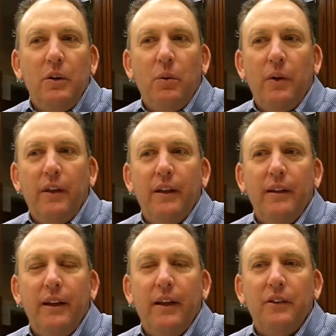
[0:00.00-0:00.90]
where the,
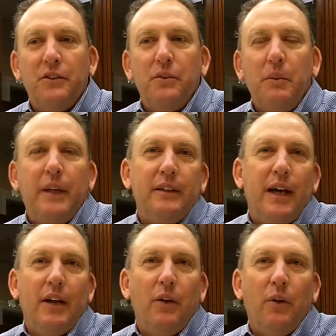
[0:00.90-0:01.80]
the others who've been
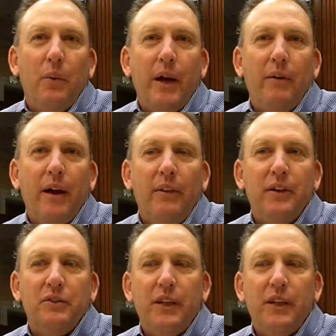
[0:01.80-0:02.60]
kind of know their way around there.